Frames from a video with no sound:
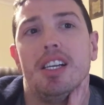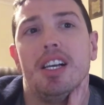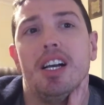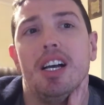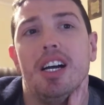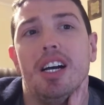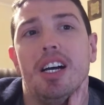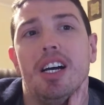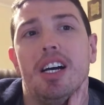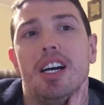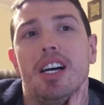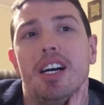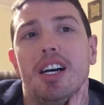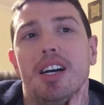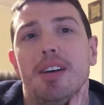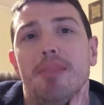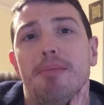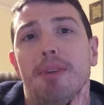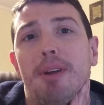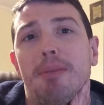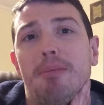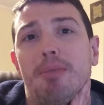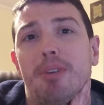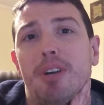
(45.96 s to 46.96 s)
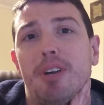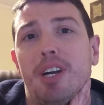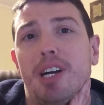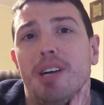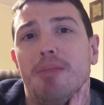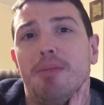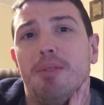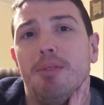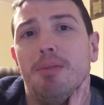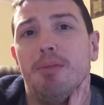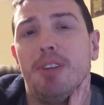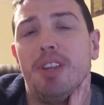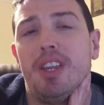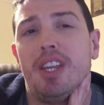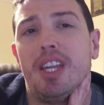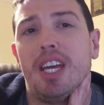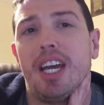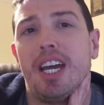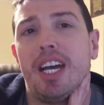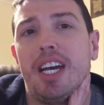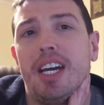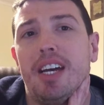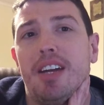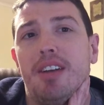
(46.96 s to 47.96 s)
My problem with
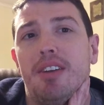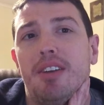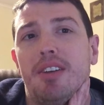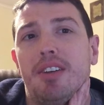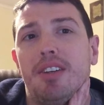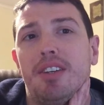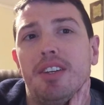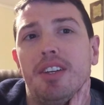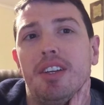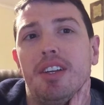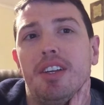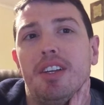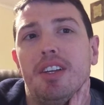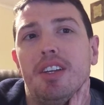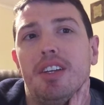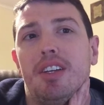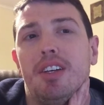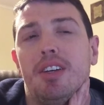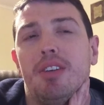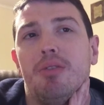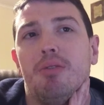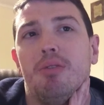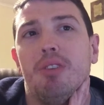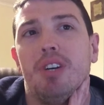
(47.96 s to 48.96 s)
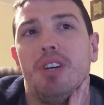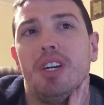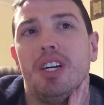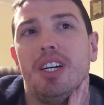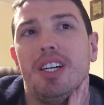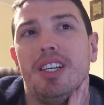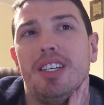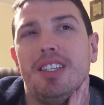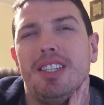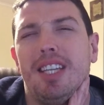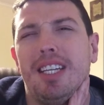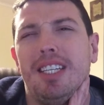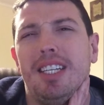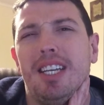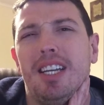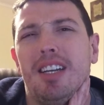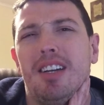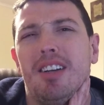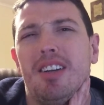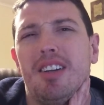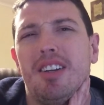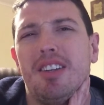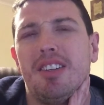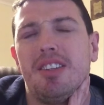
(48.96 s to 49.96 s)
that was they did
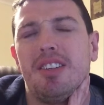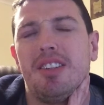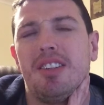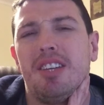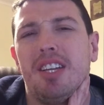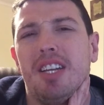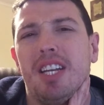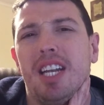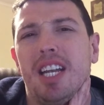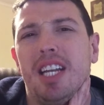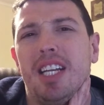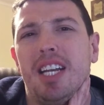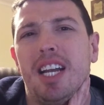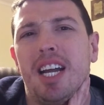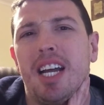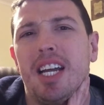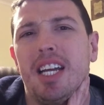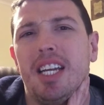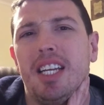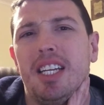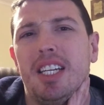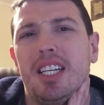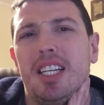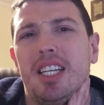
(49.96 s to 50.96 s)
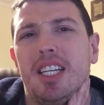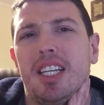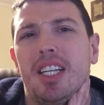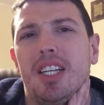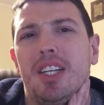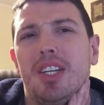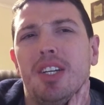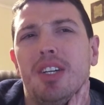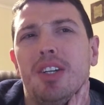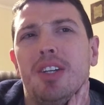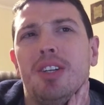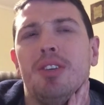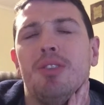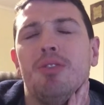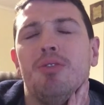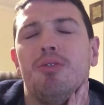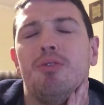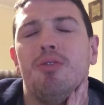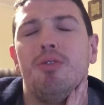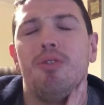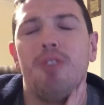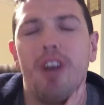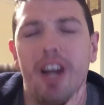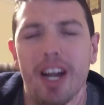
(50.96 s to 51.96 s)
it on a Sunday night
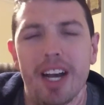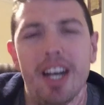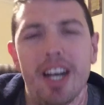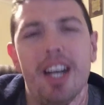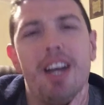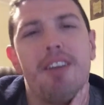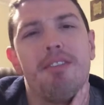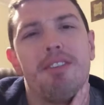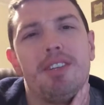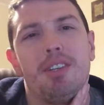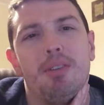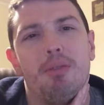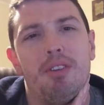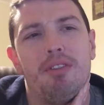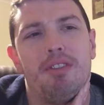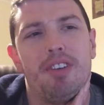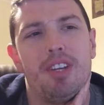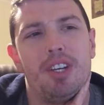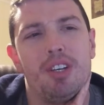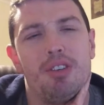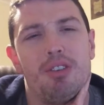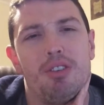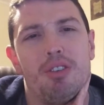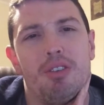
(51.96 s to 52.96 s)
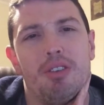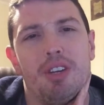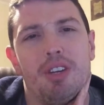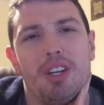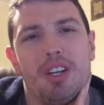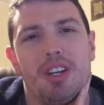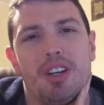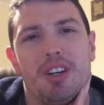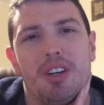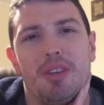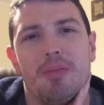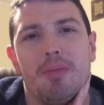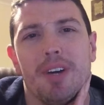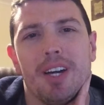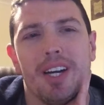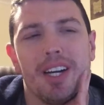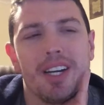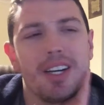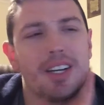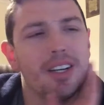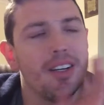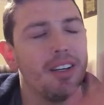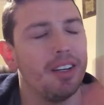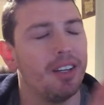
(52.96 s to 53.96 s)
right after we finished doing
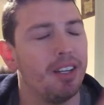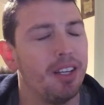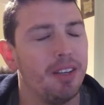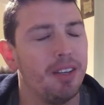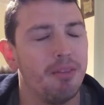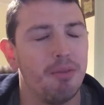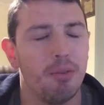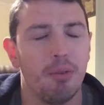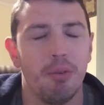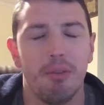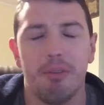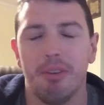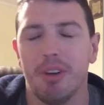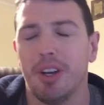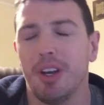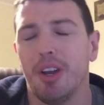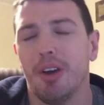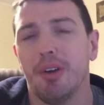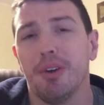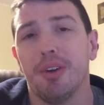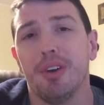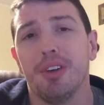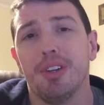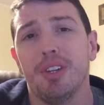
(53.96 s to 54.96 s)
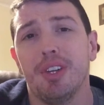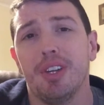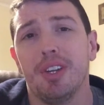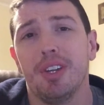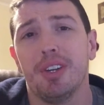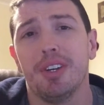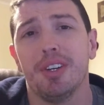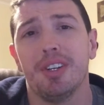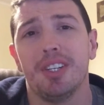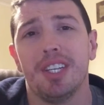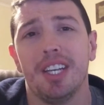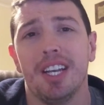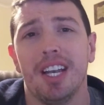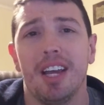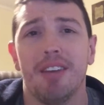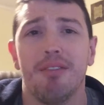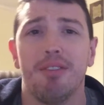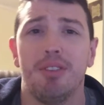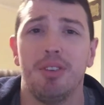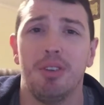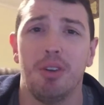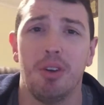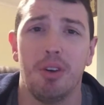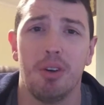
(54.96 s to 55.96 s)
homework. If we would have known earlier, didn't
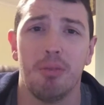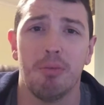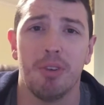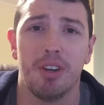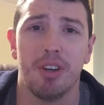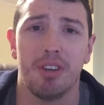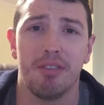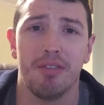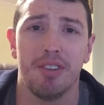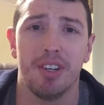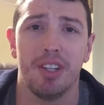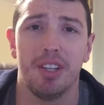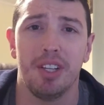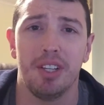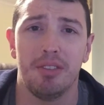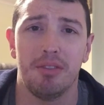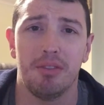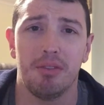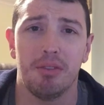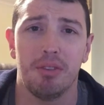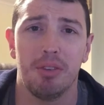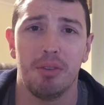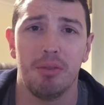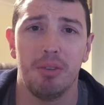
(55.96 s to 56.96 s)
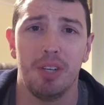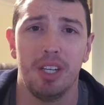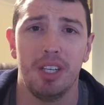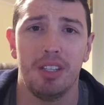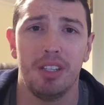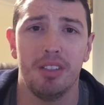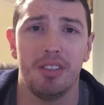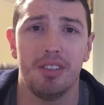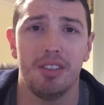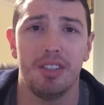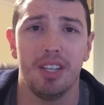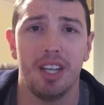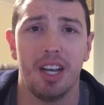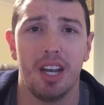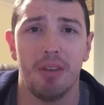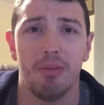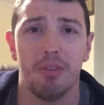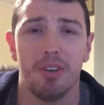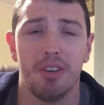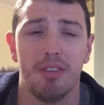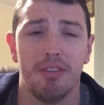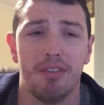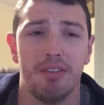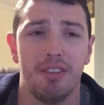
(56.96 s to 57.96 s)
have to do homework for at least 3 weeks, and I
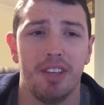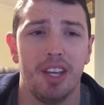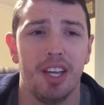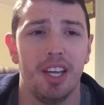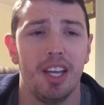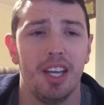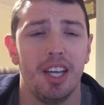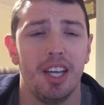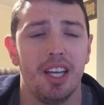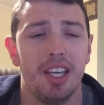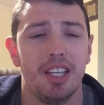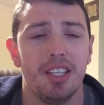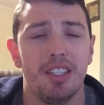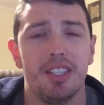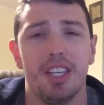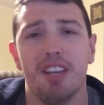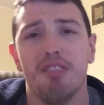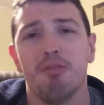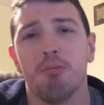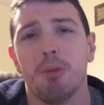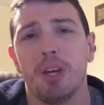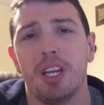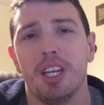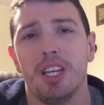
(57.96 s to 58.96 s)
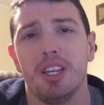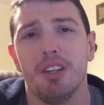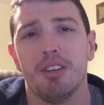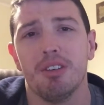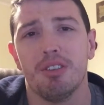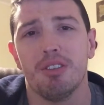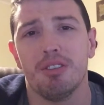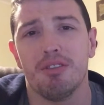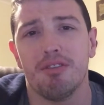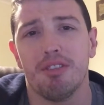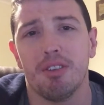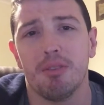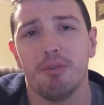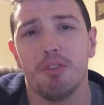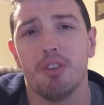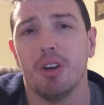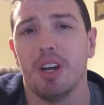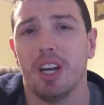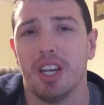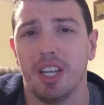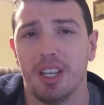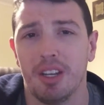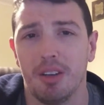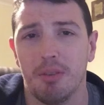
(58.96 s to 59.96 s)
would have saved my ears from
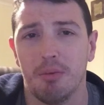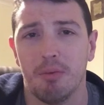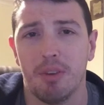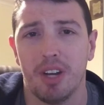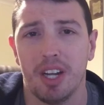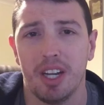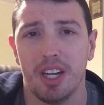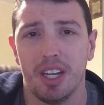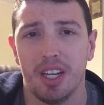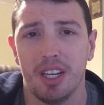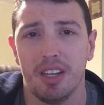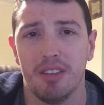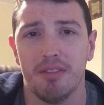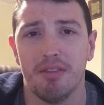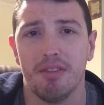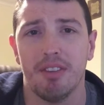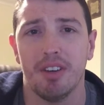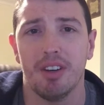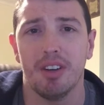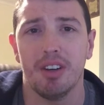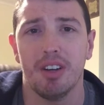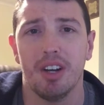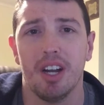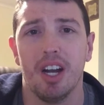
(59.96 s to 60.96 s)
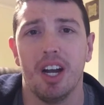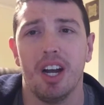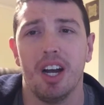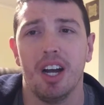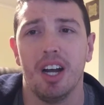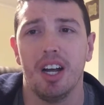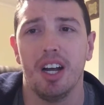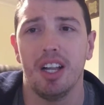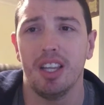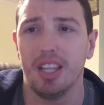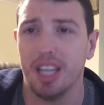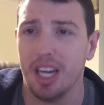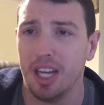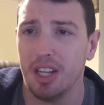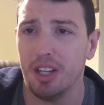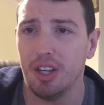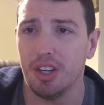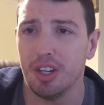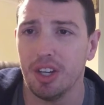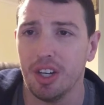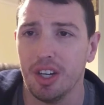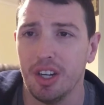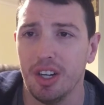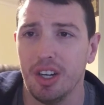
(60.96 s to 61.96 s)
crying and whining for a lot
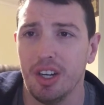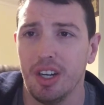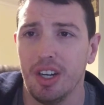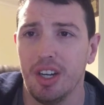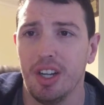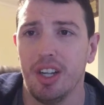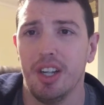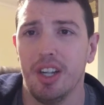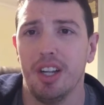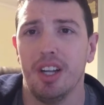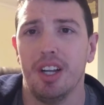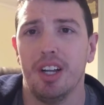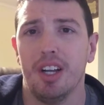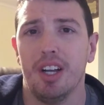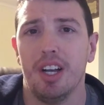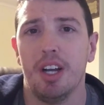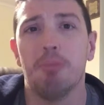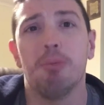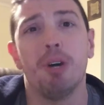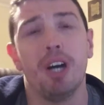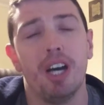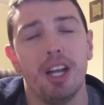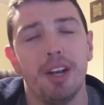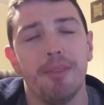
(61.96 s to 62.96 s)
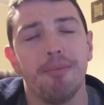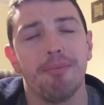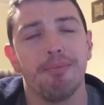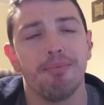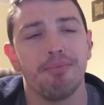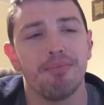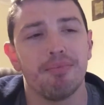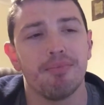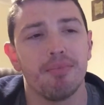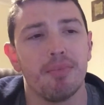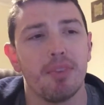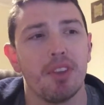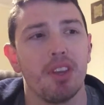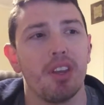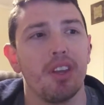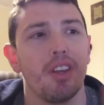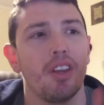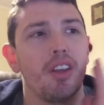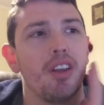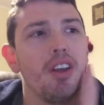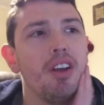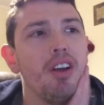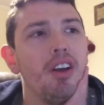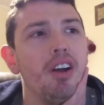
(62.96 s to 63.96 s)
longer. But
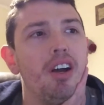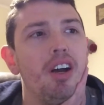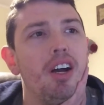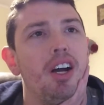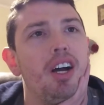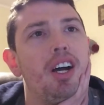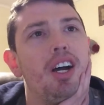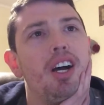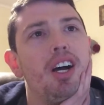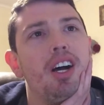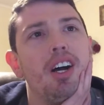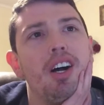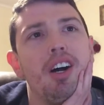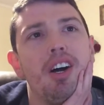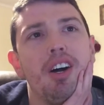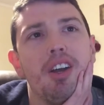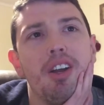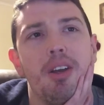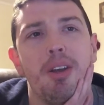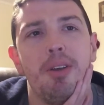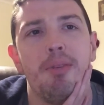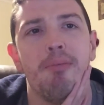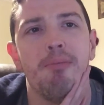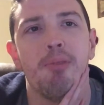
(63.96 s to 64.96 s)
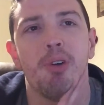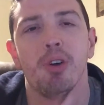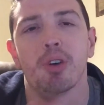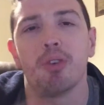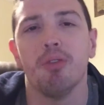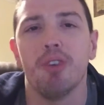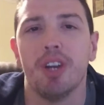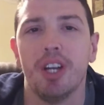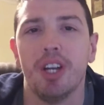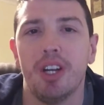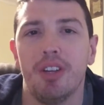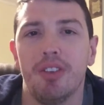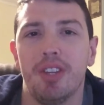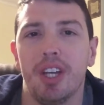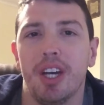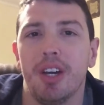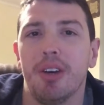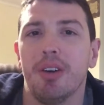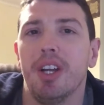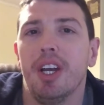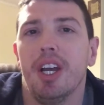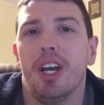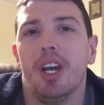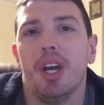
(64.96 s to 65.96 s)
on a more real
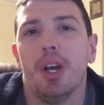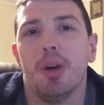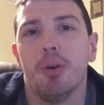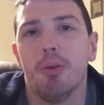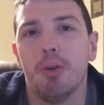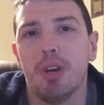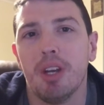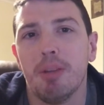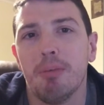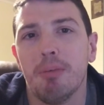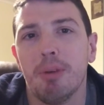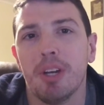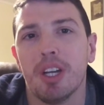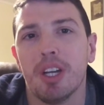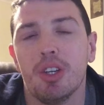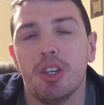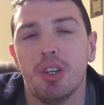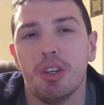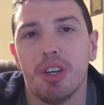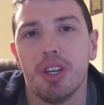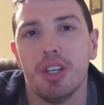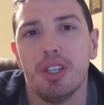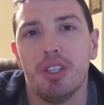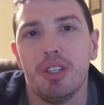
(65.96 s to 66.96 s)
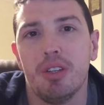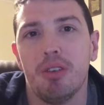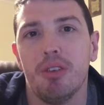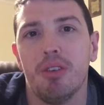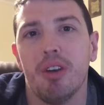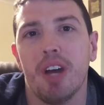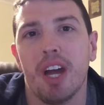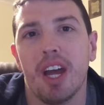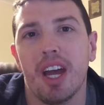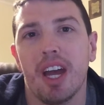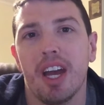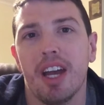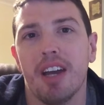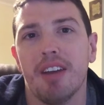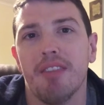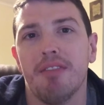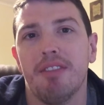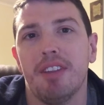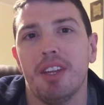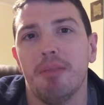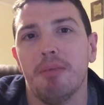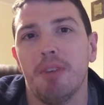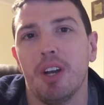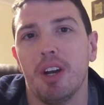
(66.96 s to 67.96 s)
note, would have good to
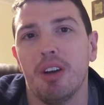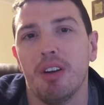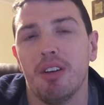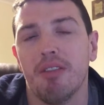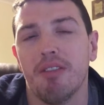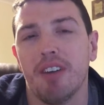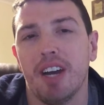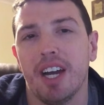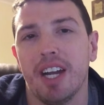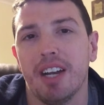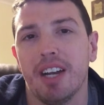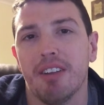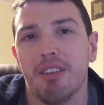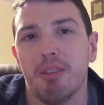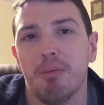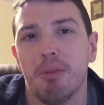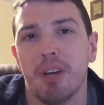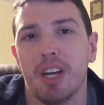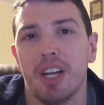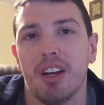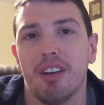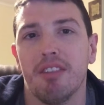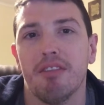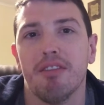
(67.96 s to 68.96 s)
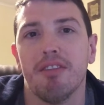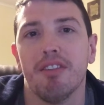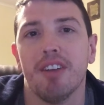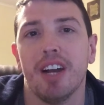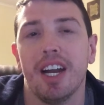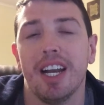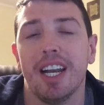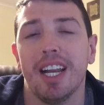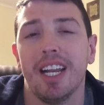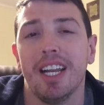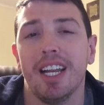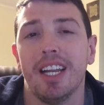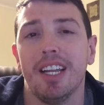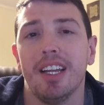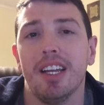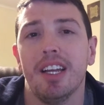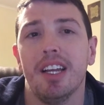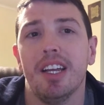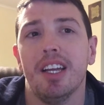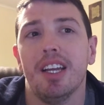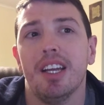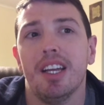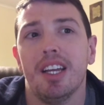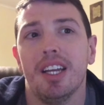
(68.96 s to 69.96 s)
have them notify everybody on Friday
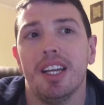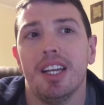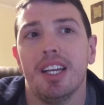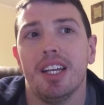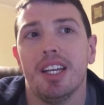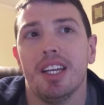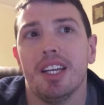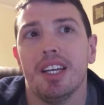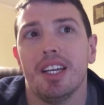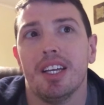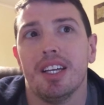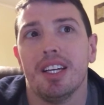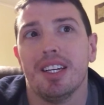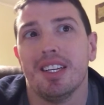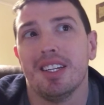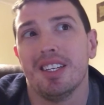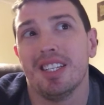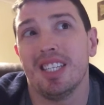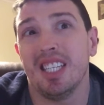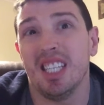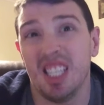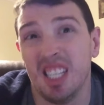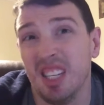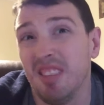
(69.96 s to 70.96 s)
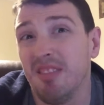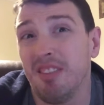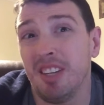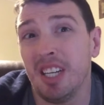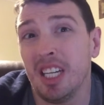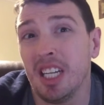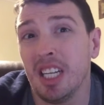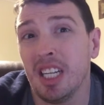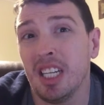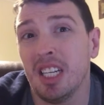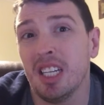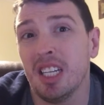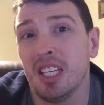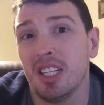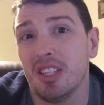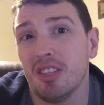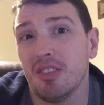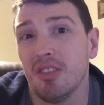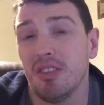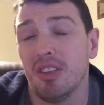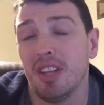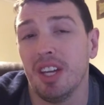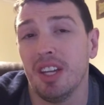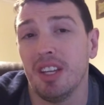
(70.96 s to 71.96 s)
evening,
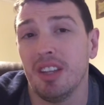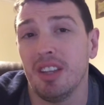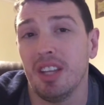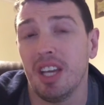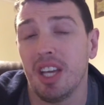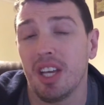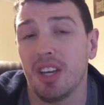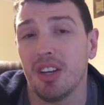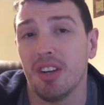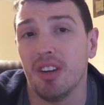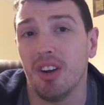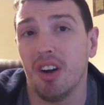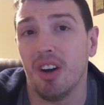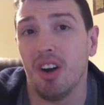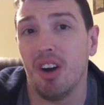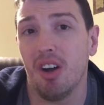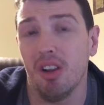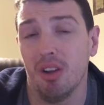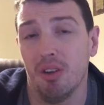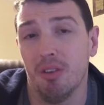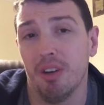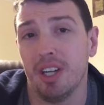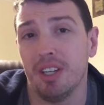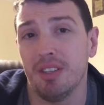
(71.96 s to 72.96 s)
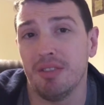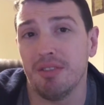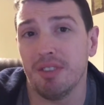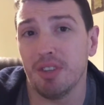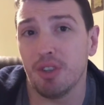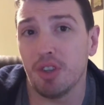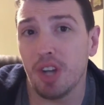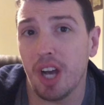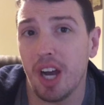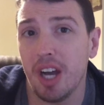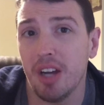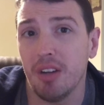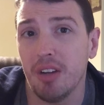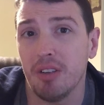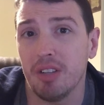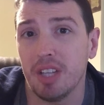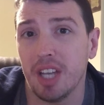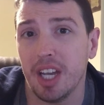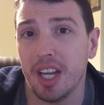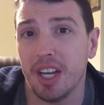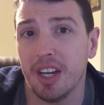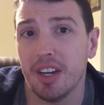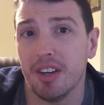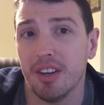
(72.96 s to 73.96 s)
so then they could all arrange for
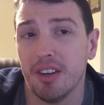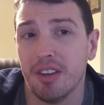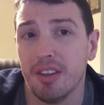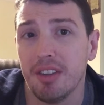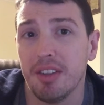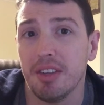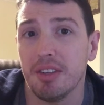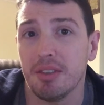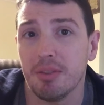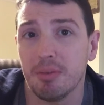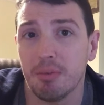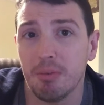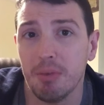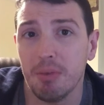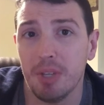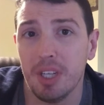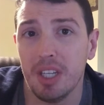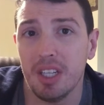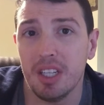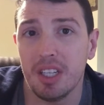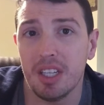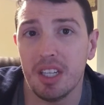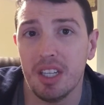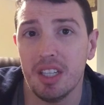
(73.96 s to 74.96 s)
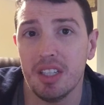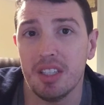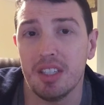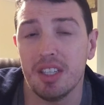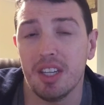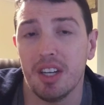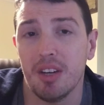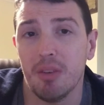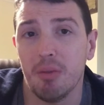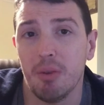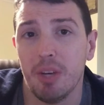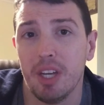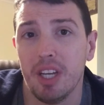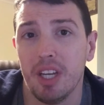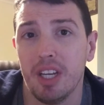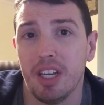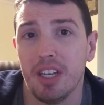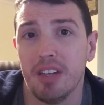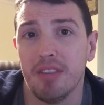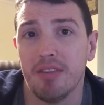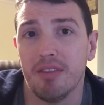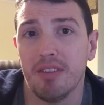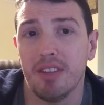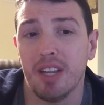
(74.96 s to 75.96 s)
childcare this week instead of
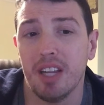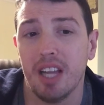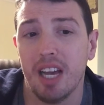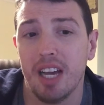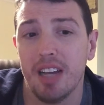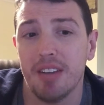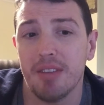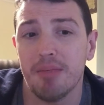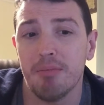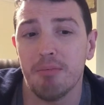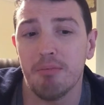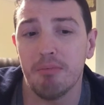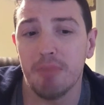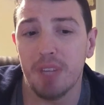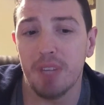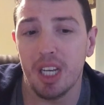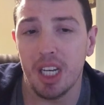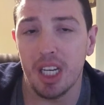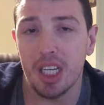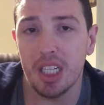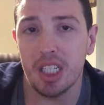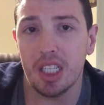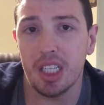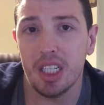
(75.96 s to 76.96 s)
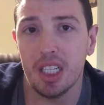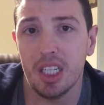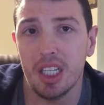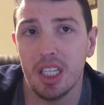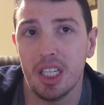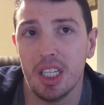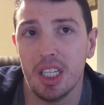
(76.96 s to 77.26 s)
waiting for the last minute.